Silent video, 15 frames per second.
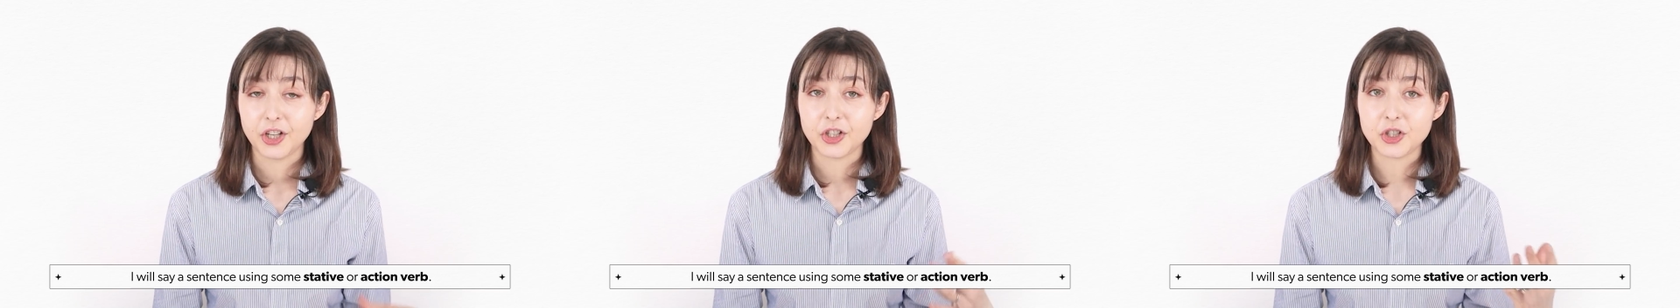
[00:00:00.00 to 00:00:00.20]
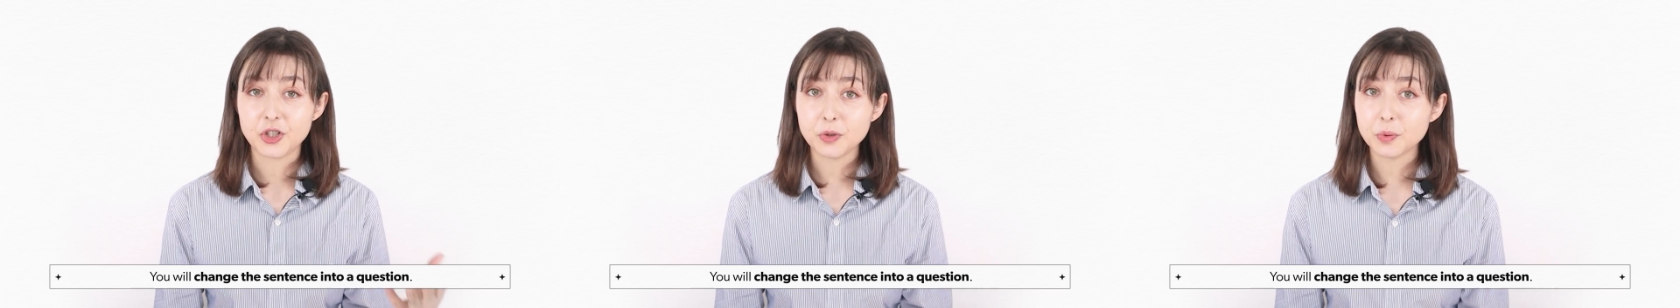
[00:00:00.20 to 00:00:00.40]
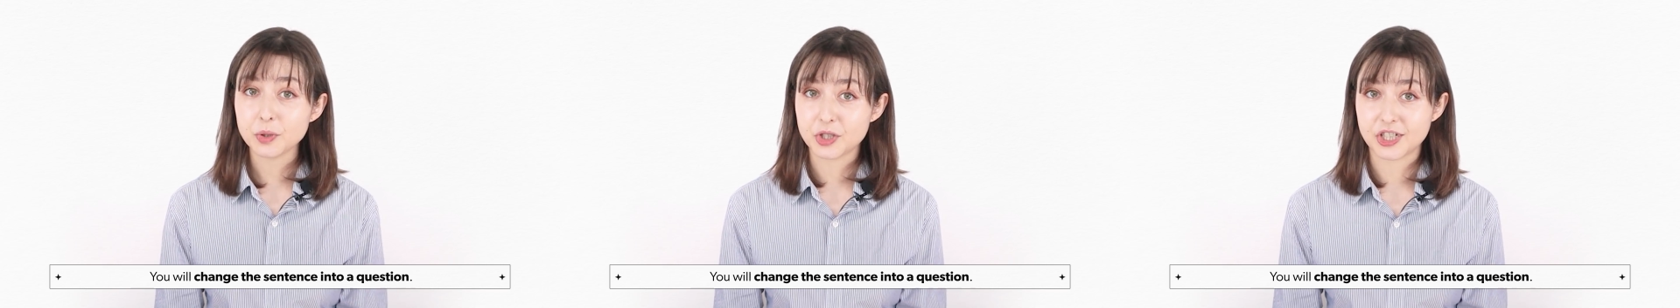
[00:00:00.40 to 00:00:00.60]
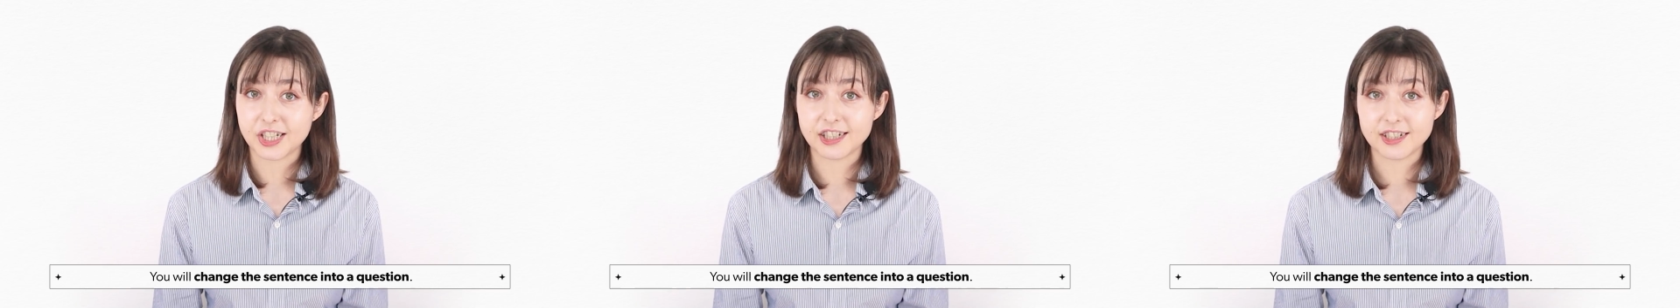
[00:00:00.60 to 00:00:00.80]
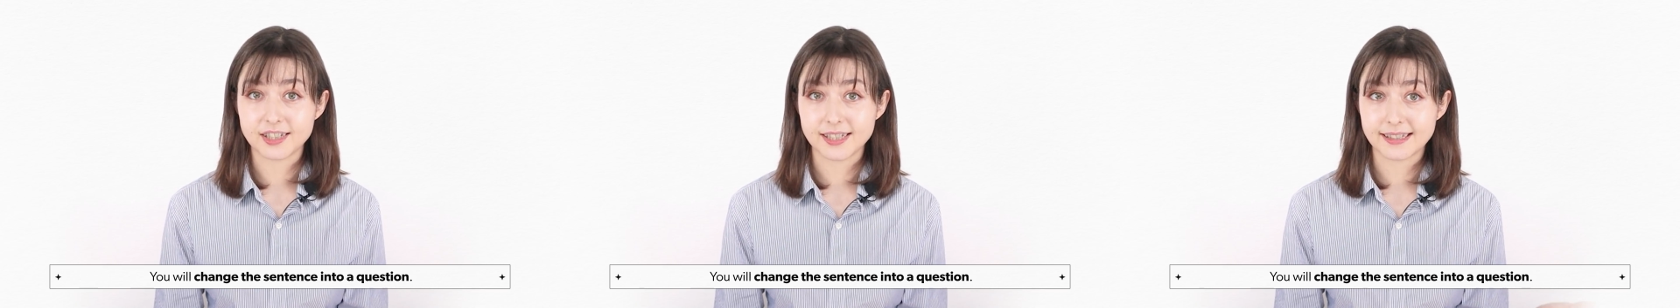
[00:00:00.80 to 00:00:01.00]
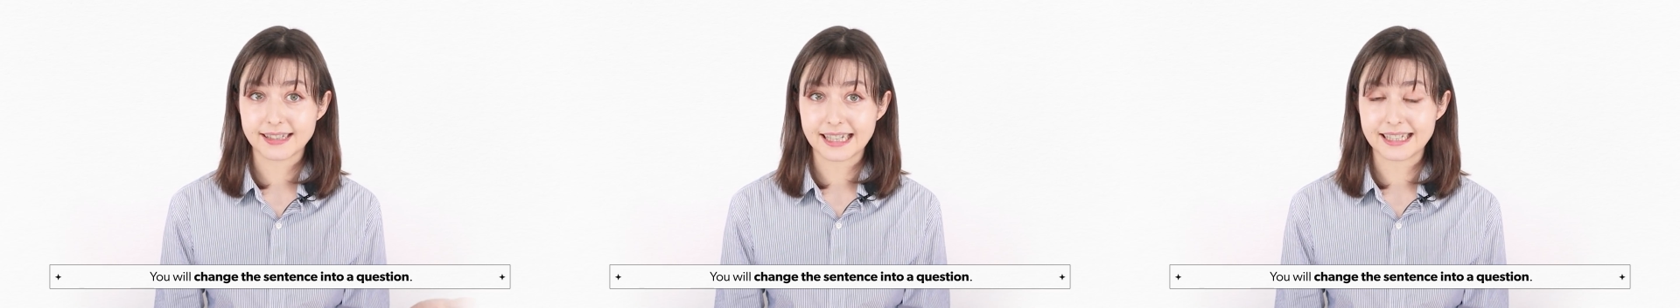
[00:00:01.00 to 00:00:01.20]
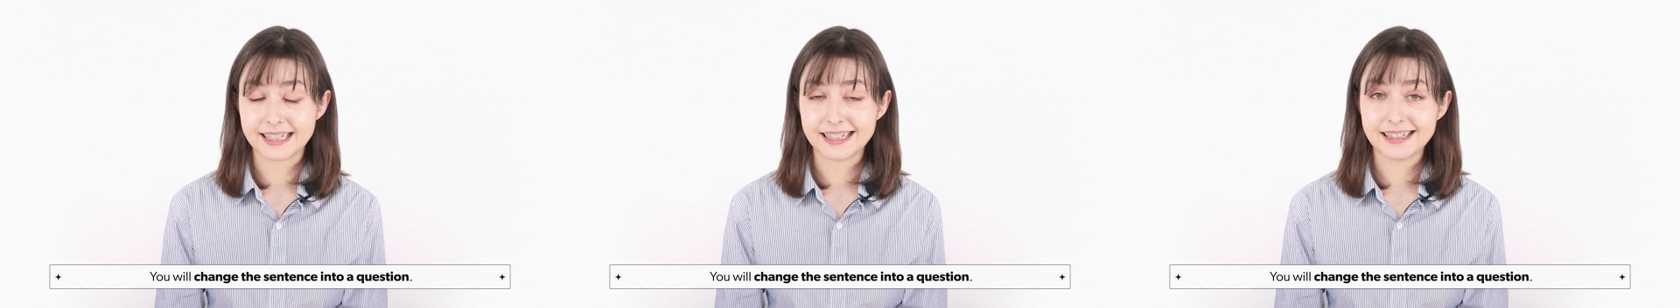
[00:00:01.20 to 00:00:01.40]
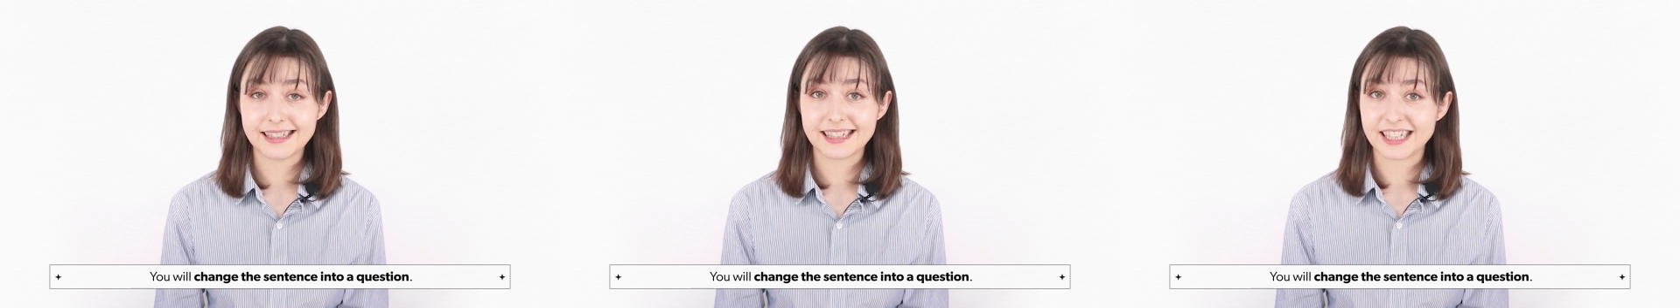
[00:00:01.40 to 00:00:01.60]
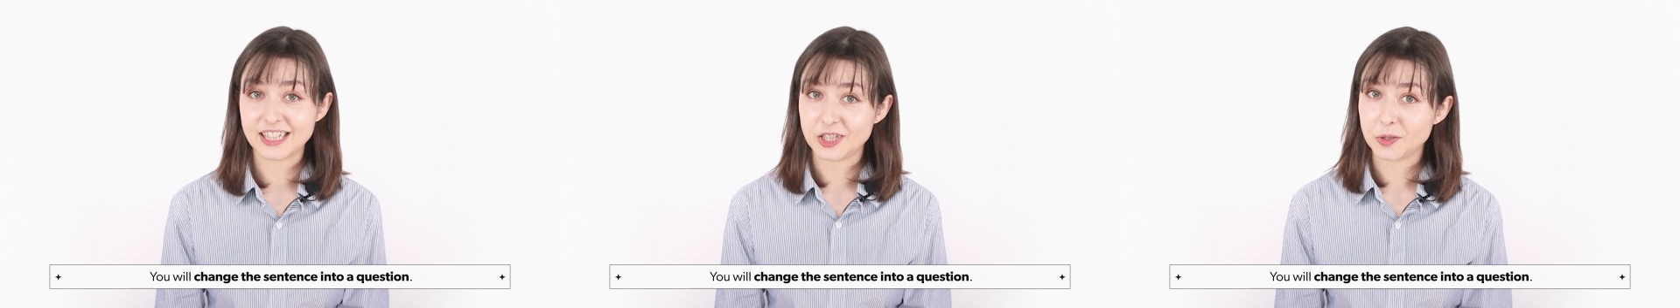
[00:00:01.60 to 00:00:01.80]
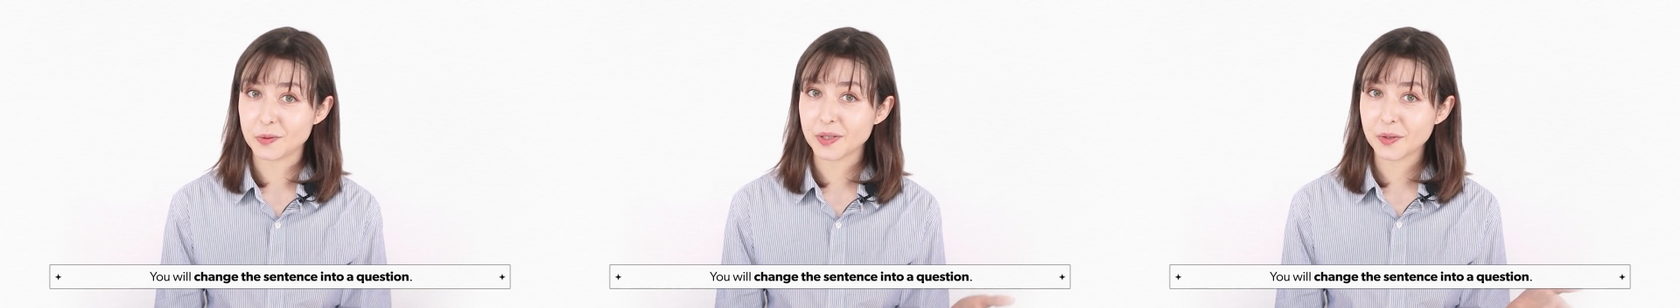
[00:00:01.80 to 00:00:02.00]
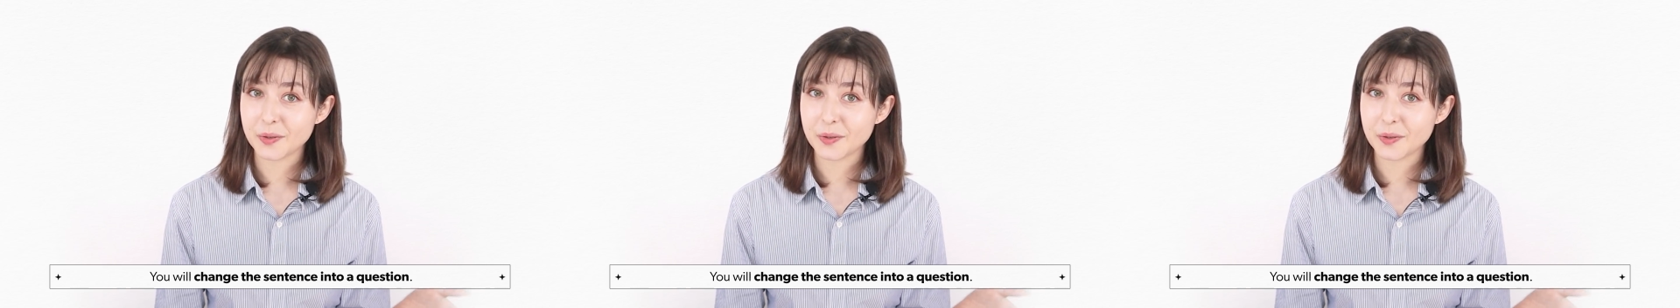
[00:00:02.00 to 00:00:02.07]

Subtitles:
You will change the sentence into a